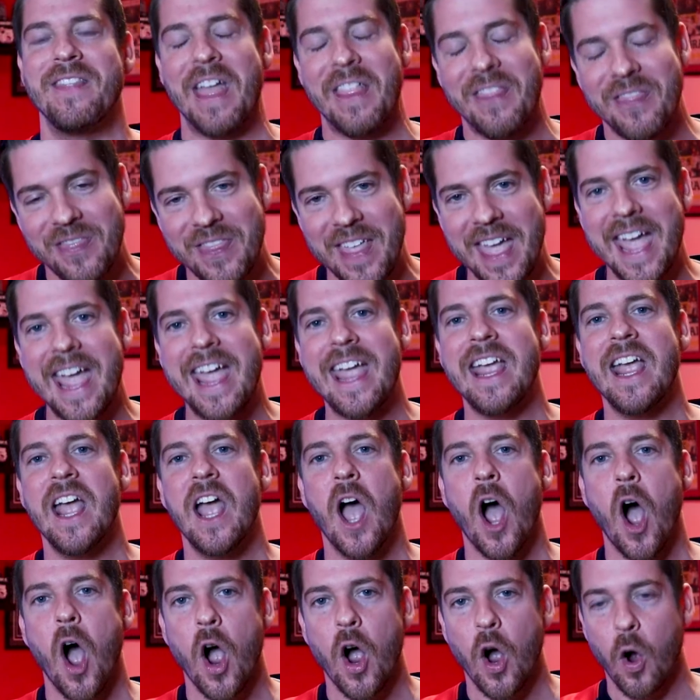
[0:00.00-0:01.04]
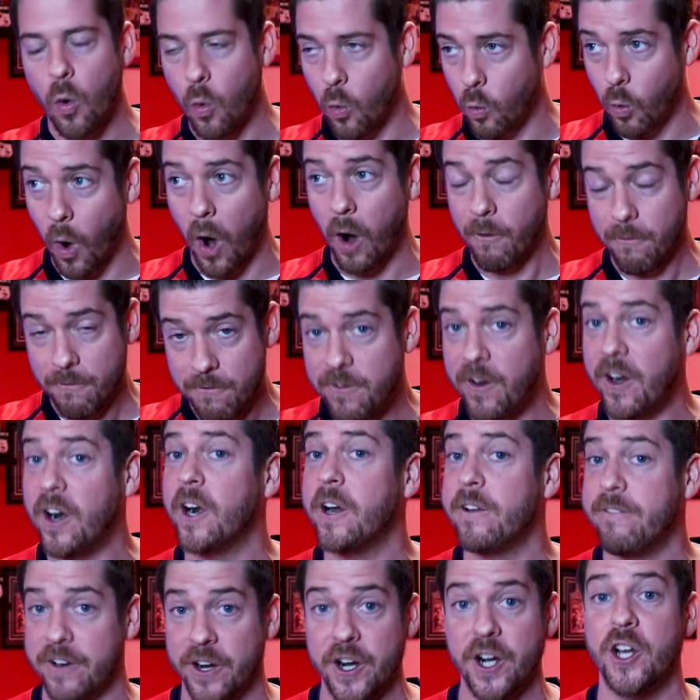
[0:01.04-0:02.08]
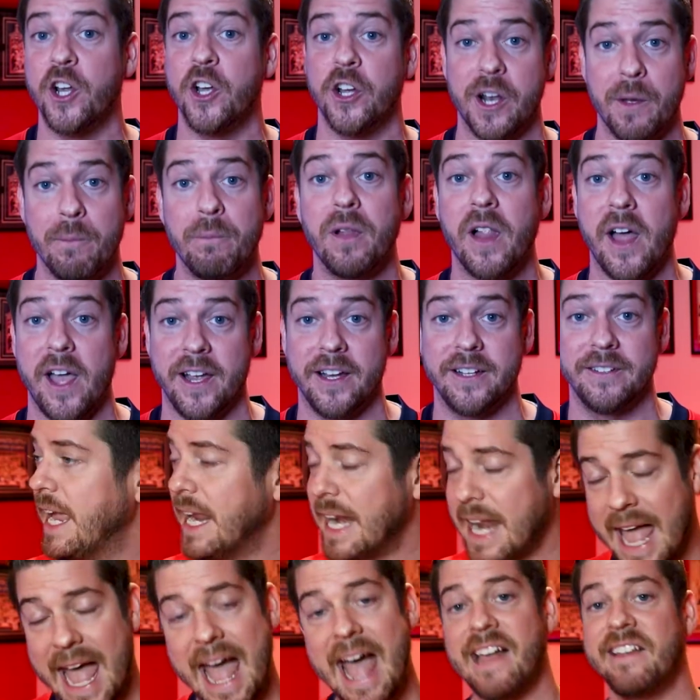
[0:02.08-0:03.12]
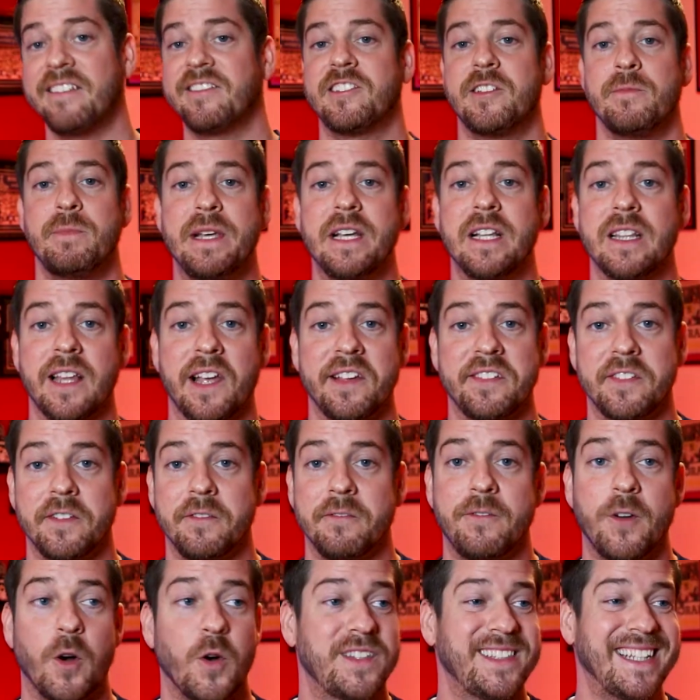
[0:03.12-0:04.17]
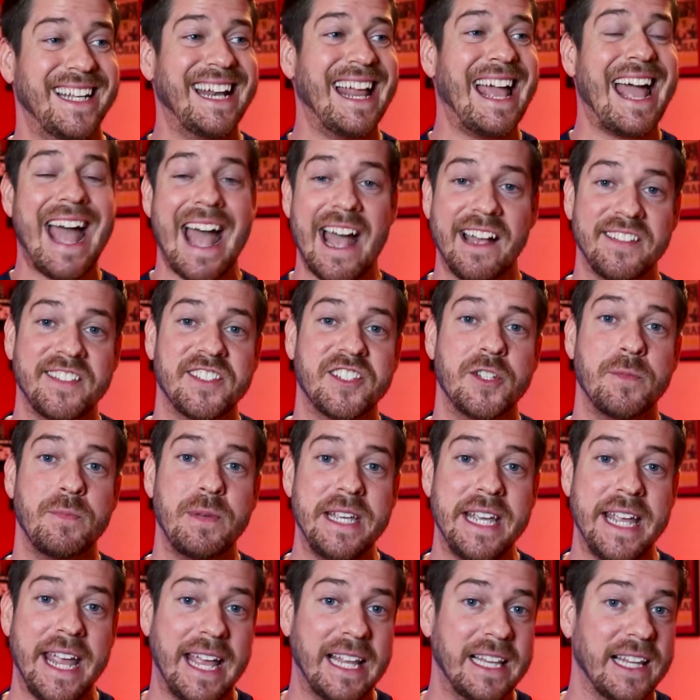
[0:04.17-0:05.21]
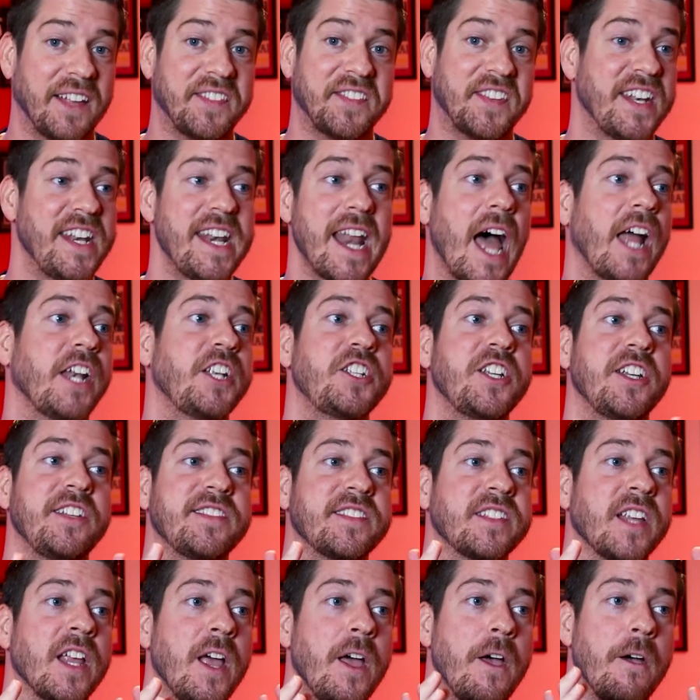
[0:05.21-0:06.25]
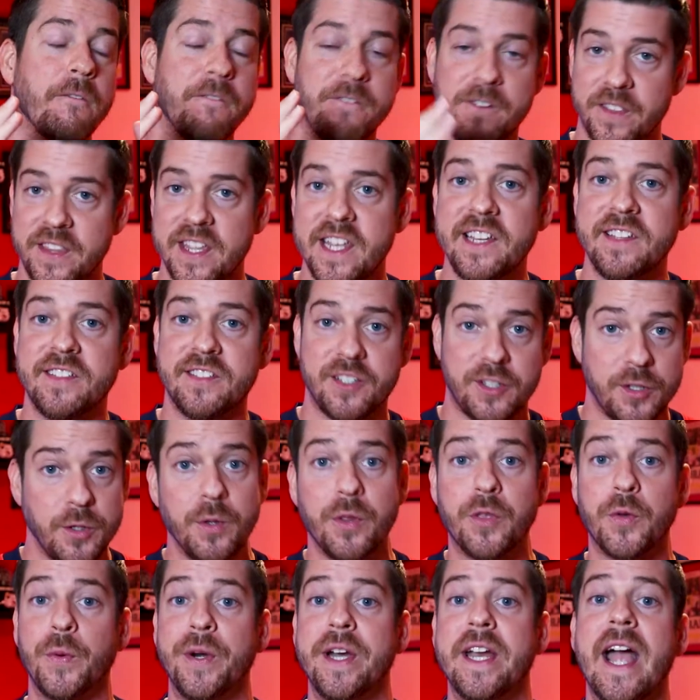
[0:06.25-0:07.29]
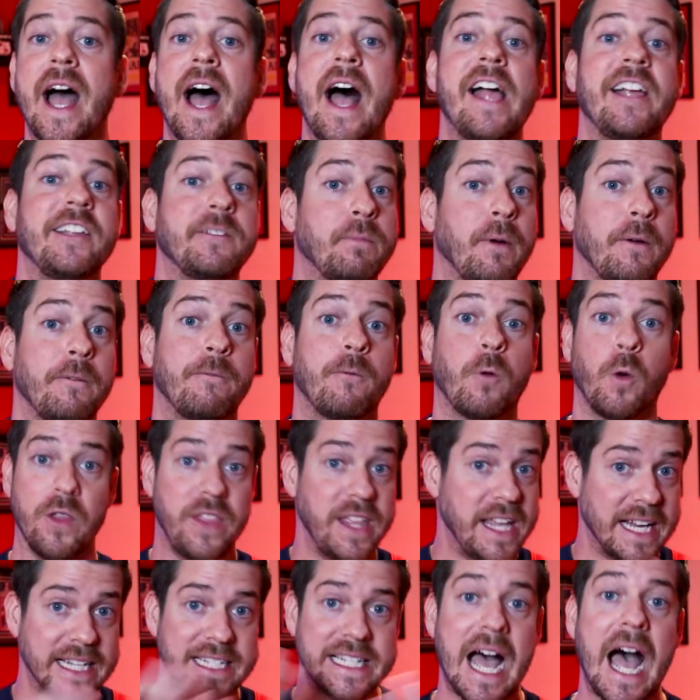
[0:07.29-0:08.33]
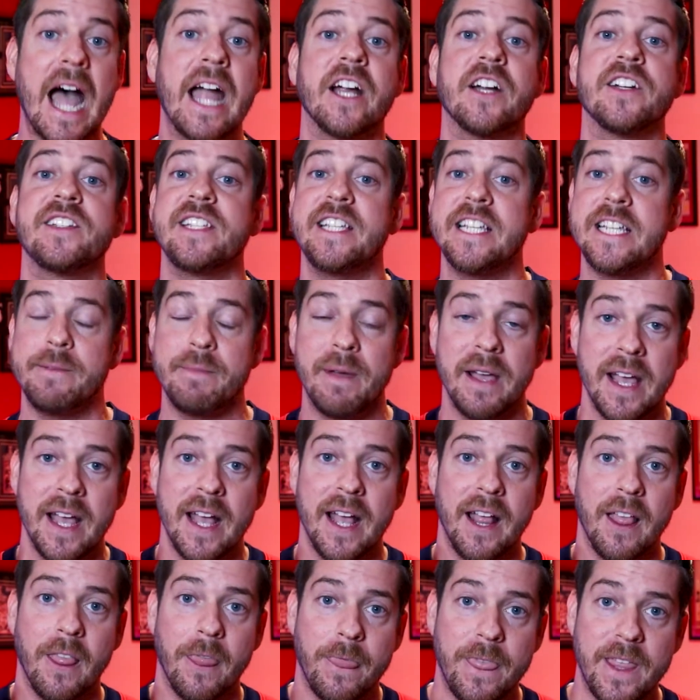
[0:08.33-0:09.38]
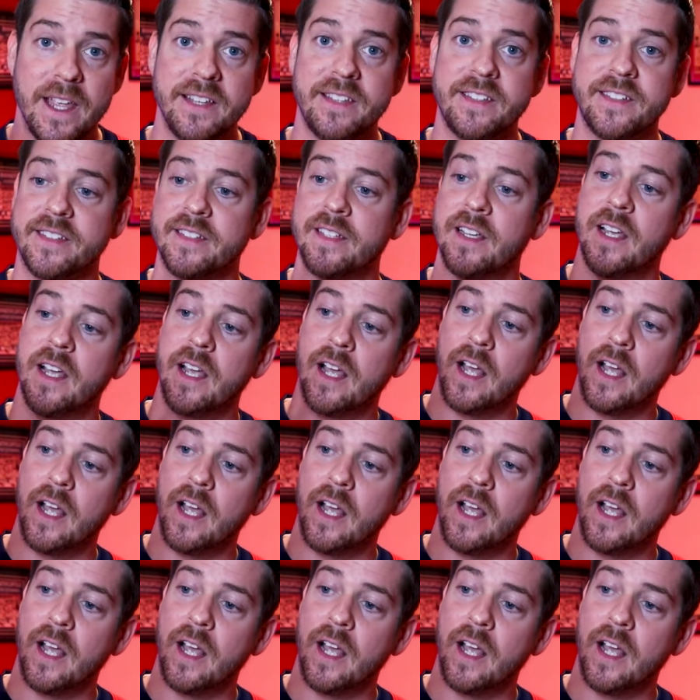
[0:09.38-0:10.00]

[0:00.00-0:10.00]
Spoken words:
that they are very, very good at playing. It has to be a lesson, folks. It has to be a lesson, not just for these two, three guys, but for the entire team. This